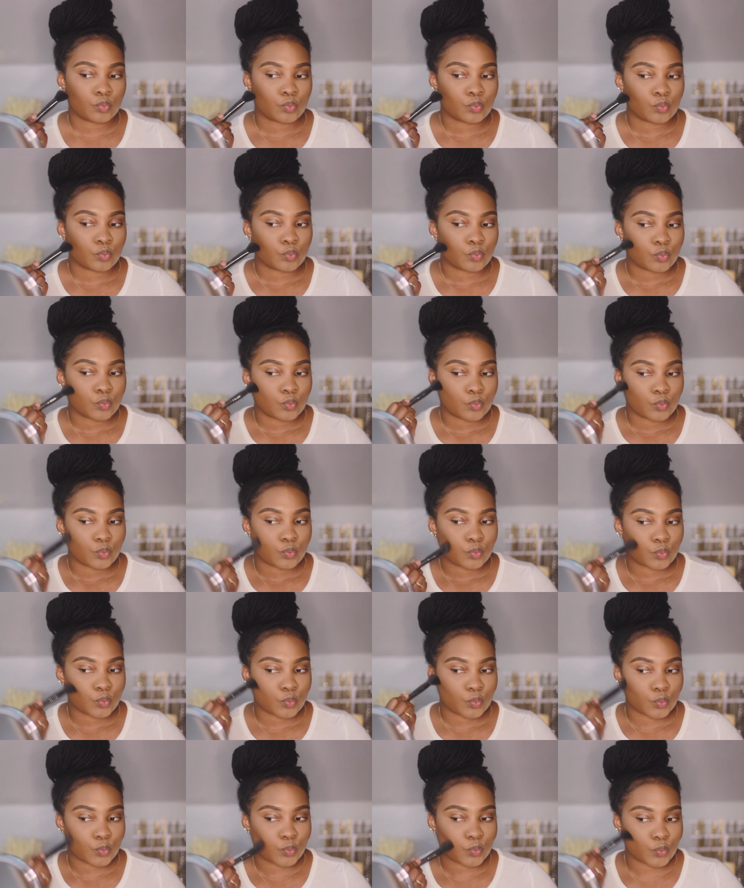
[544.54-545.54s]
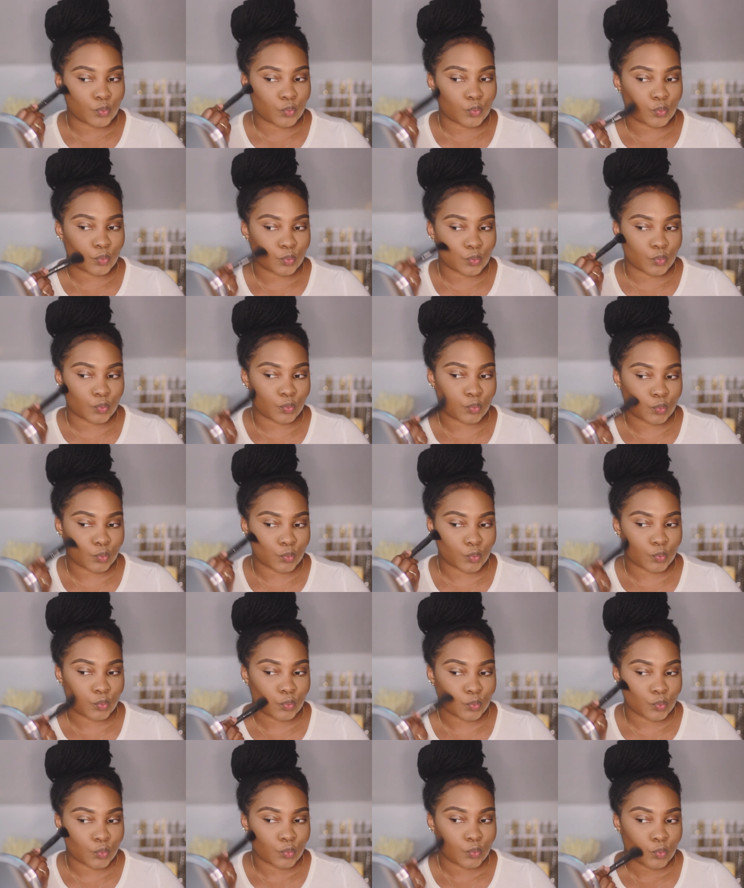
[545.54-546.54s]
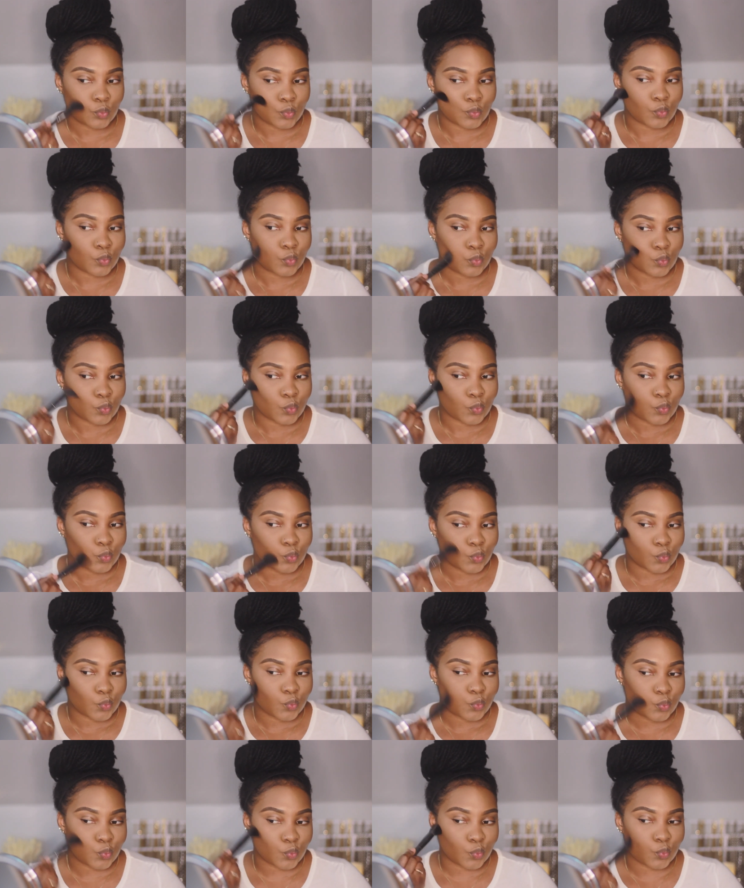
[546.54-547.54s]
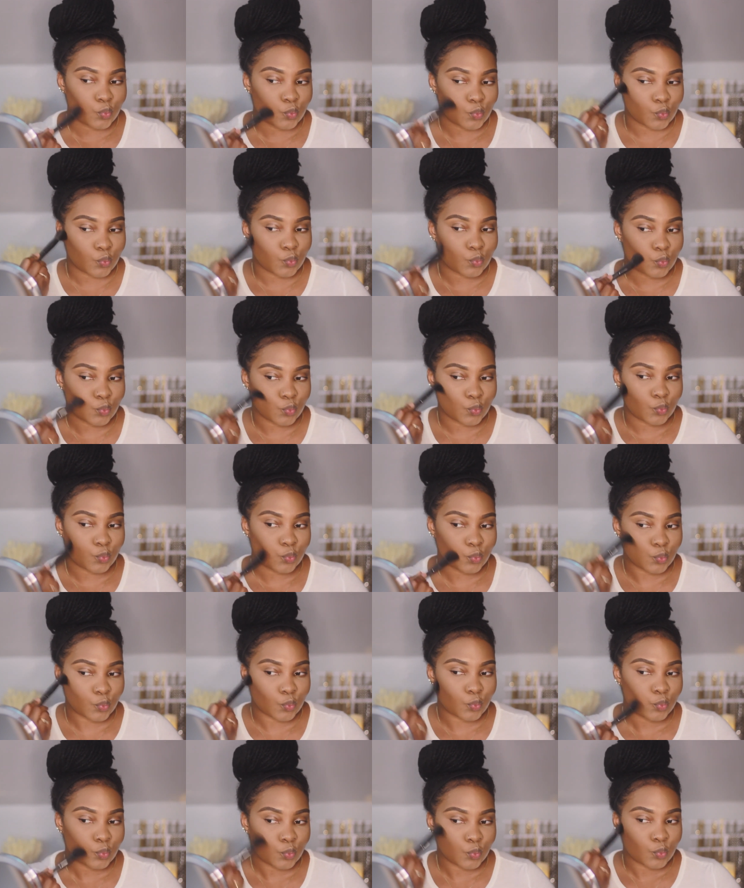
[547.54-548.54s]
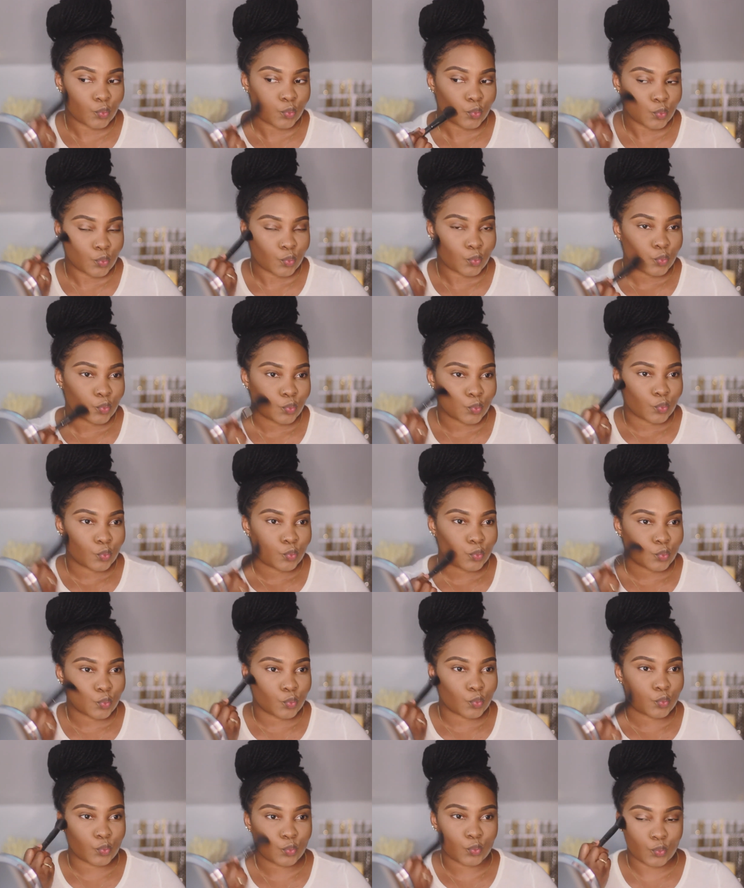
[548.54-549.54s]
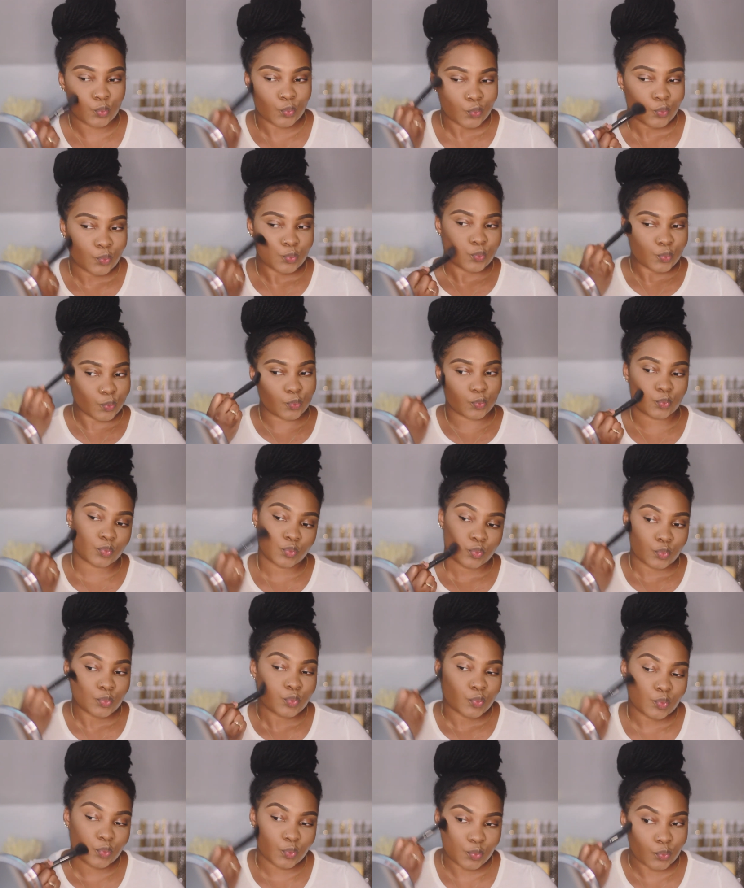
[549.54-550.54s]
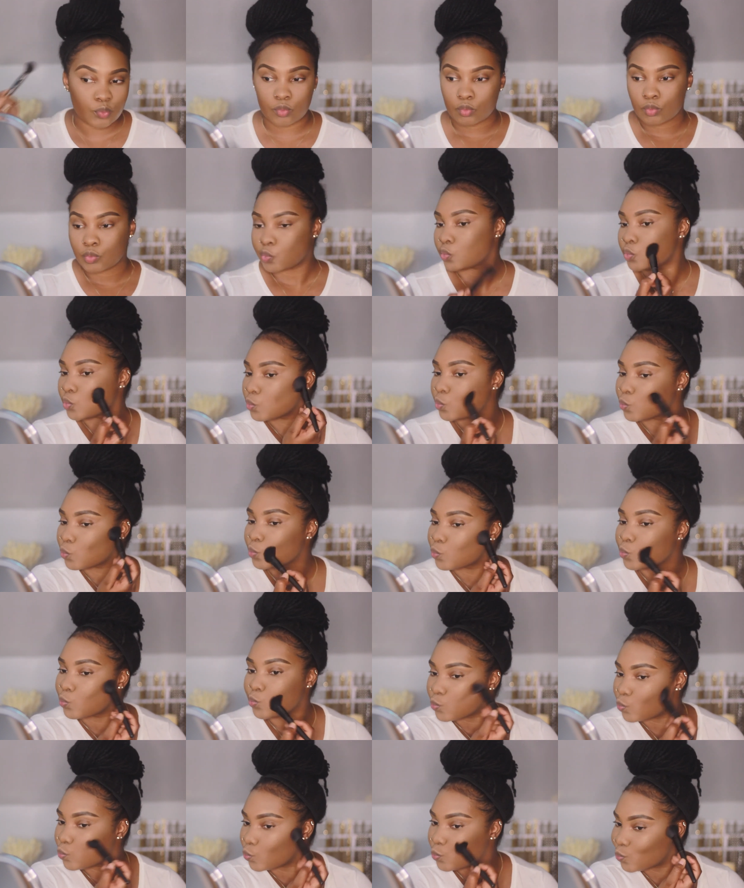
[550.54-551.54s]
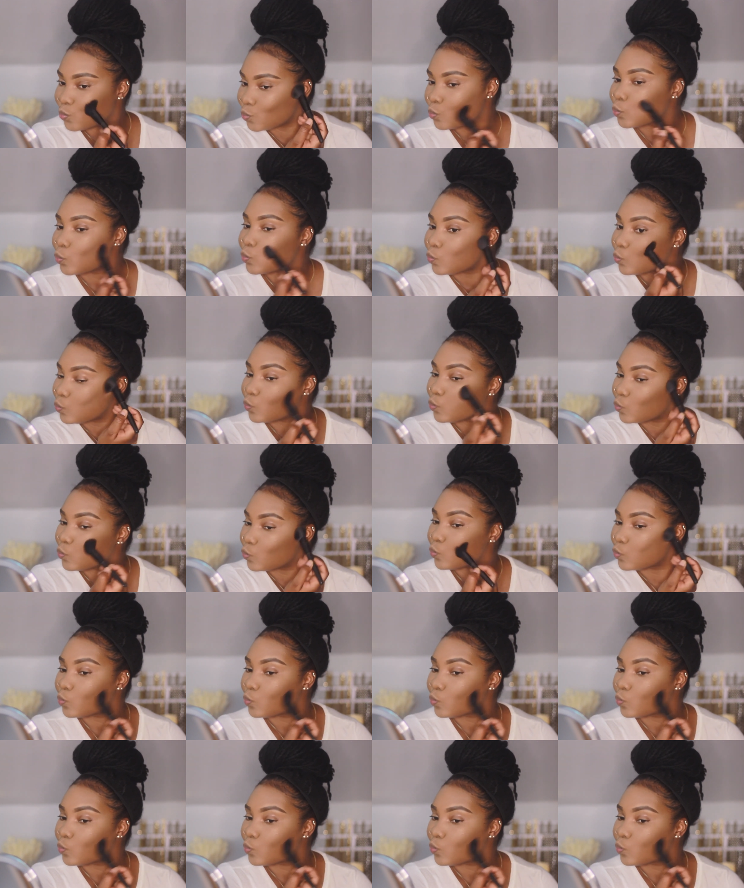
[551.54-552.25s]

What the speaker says: [no speech]